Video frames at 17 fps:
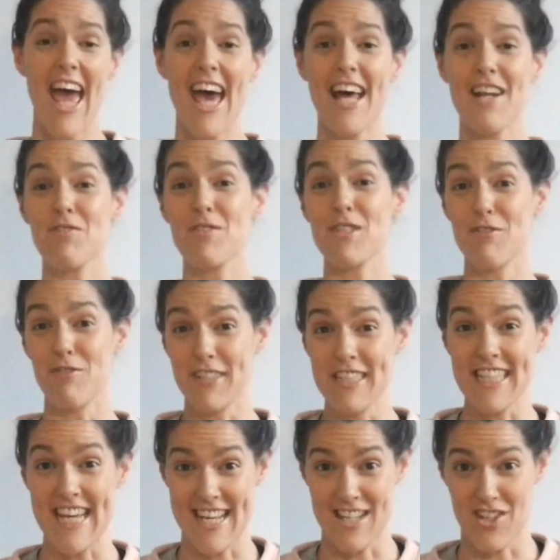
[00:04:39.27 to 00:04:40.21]
And it was
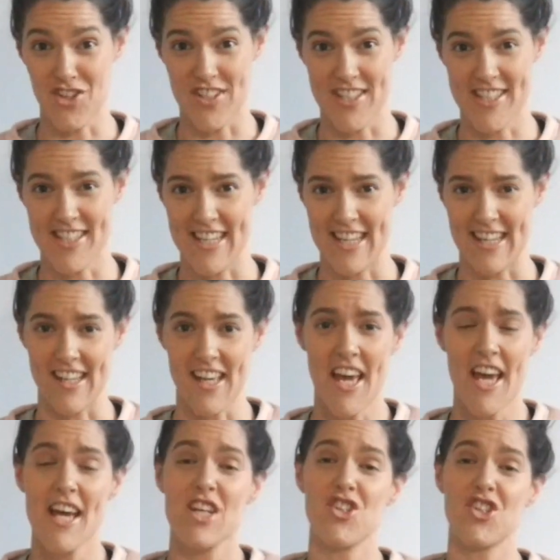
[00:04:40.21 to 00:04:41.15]
really interesting.
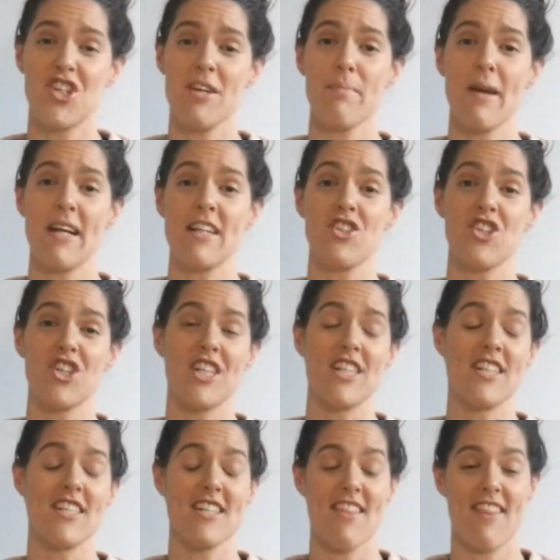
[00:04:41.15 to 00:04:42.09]
She
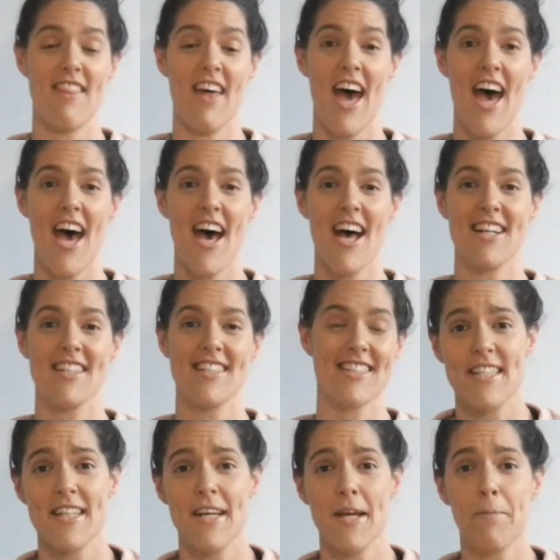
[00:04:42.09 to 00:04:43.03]
mentioned that
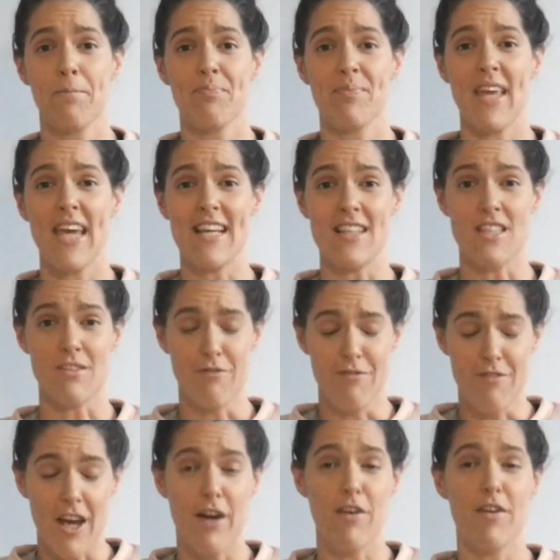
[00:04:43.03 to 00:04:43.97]
it's
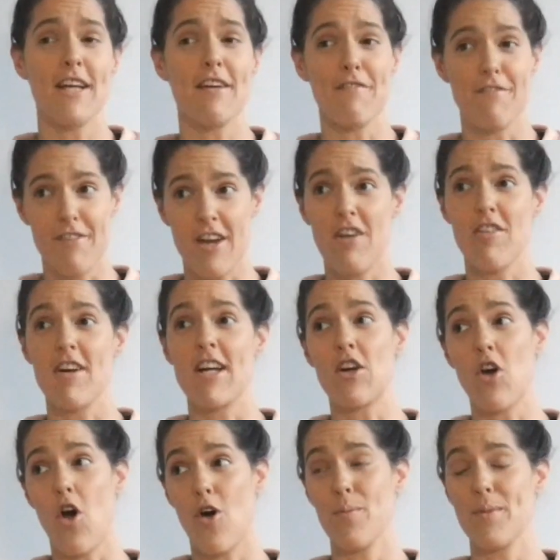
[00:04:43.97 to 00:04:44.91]
very, very
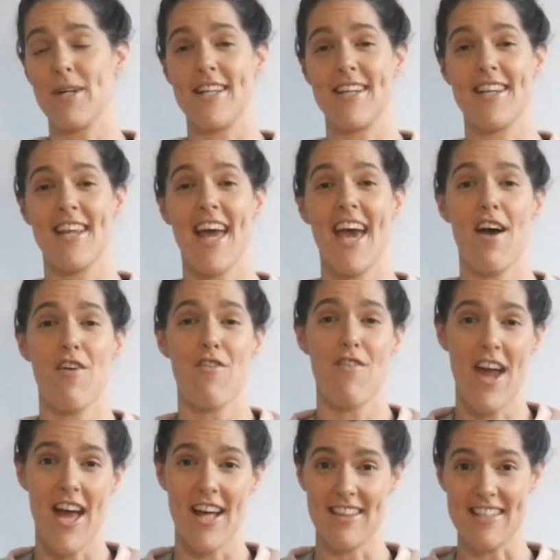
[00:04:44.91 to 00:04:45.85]
common
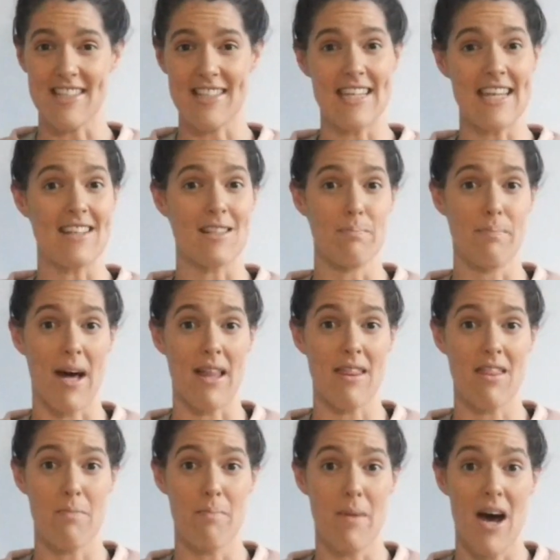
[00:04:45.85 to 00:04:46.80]
around the
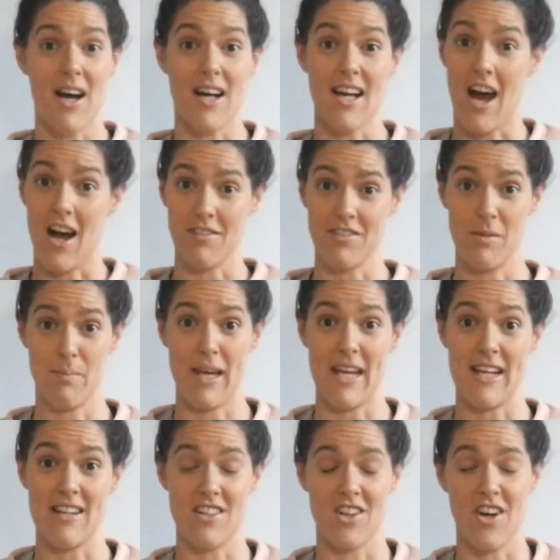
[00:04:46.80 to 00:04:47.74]
6-month mark after
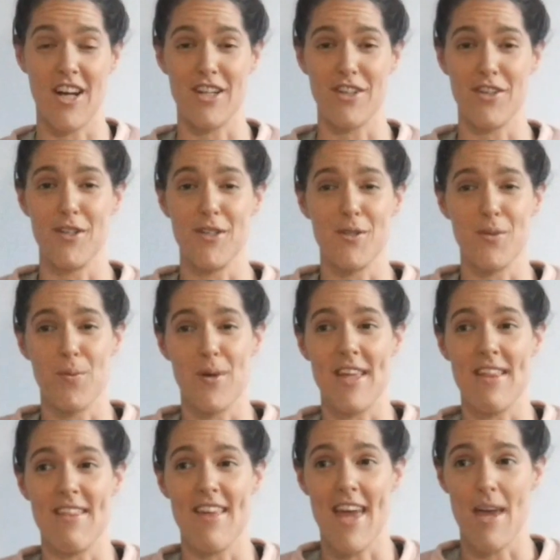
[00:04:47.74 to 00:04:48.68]
being diagnosed
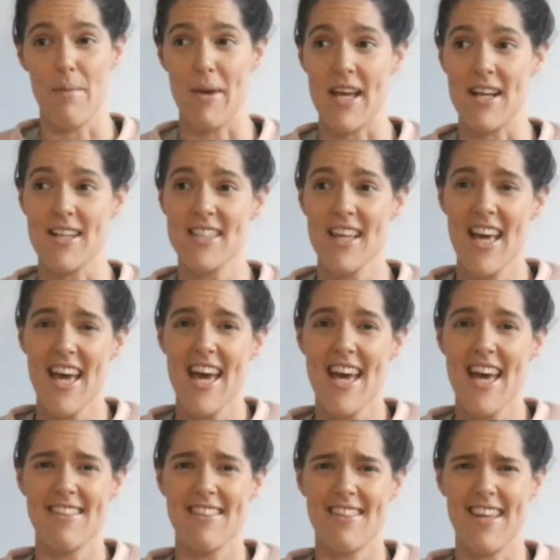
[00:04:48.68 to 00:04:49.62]
with MS
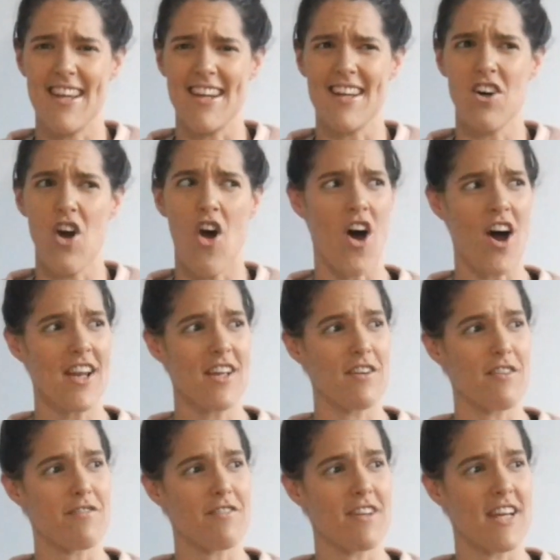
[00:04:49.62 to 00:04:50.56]
that
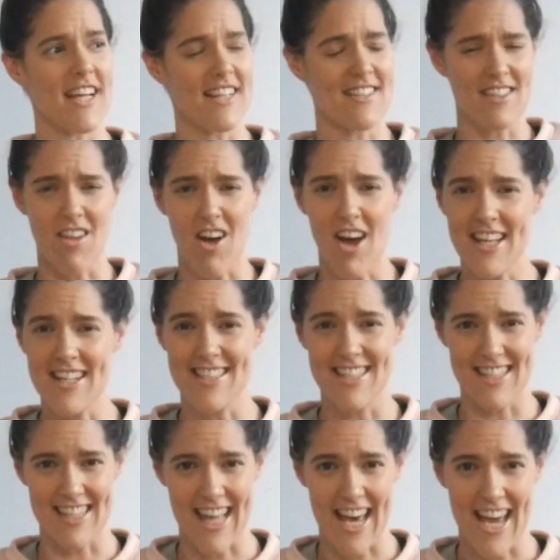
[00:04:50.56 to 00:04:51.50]
it's like a
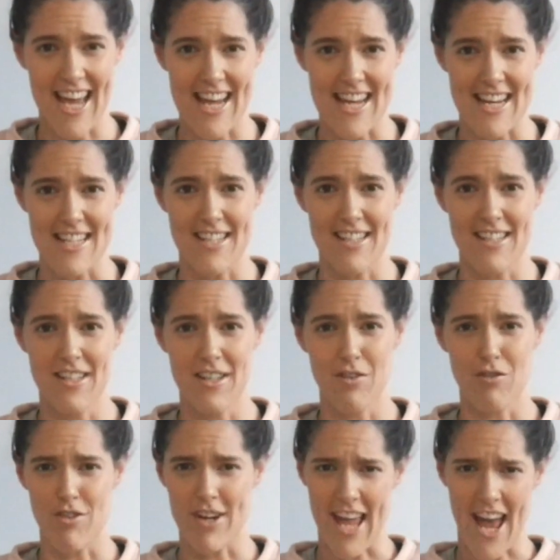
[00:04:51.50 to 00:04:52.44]
delayed
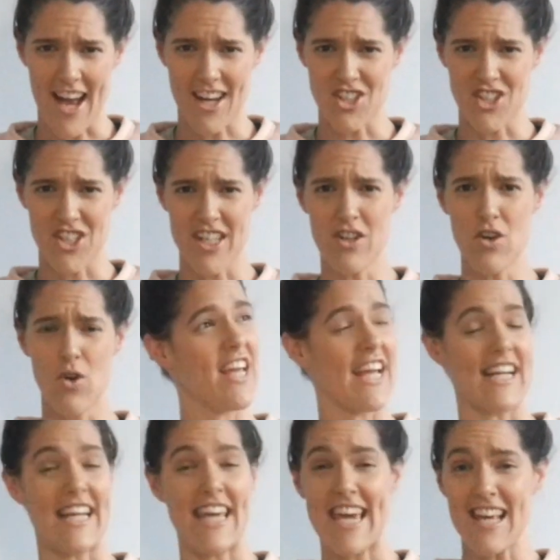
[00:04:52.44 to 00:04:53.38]
reaction.
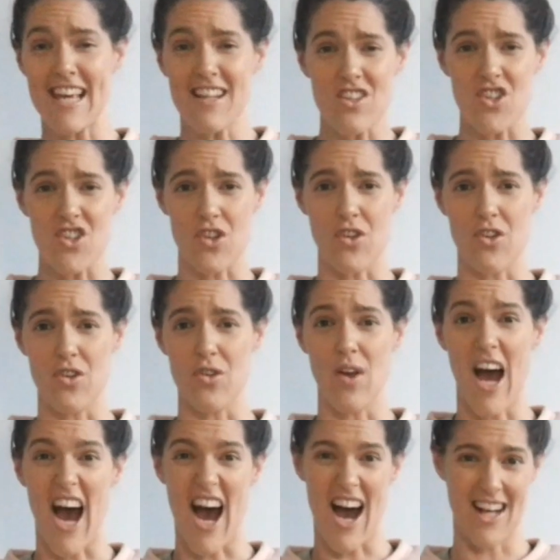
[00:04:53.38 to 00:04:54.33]
It hits you
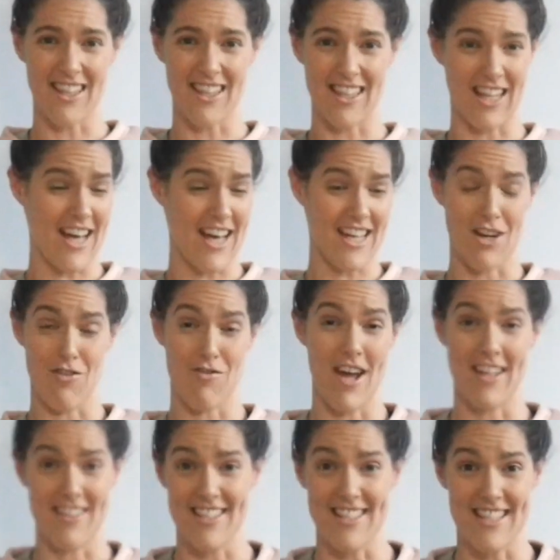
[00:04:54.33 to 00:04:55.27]
like at
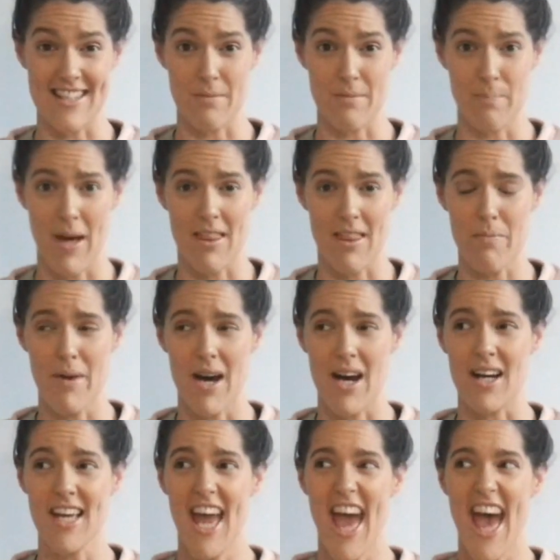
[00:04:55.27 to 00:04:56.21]
around the 6-month
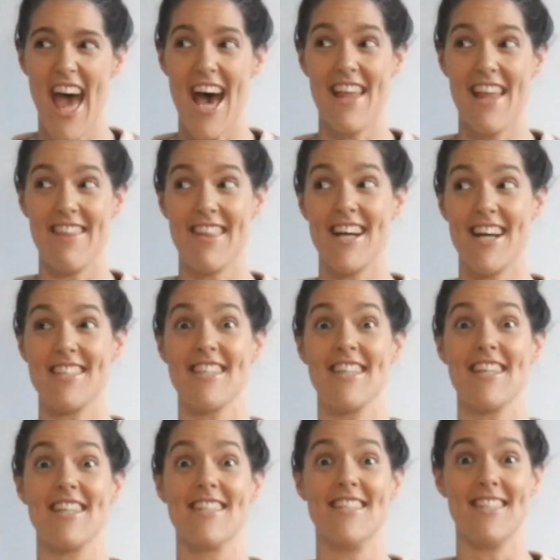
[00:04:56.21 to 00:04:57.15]
mark, and that's
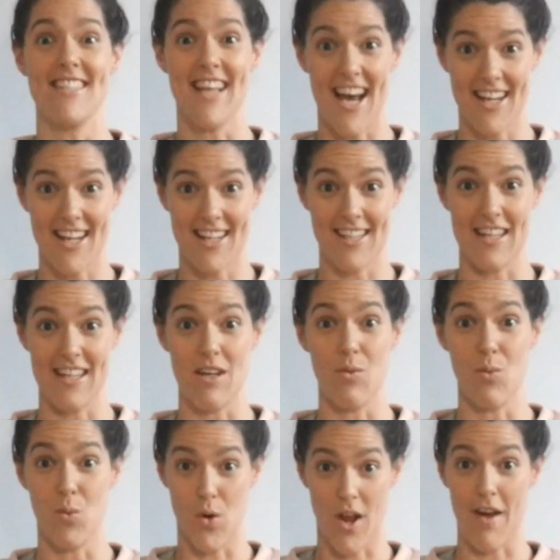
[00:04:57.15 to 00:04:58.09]

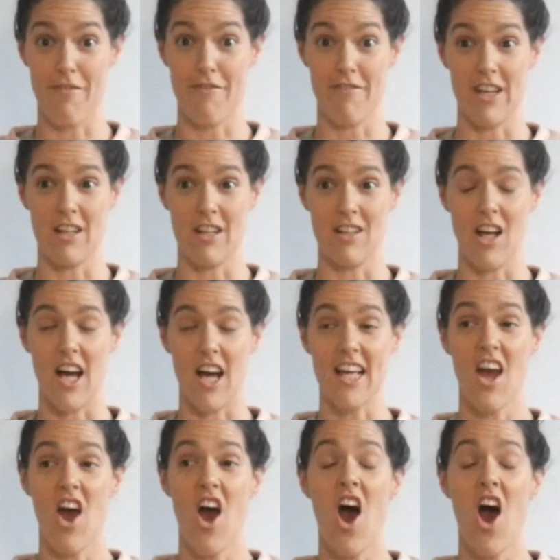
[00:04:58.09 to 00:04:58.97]
exactly what I feel like.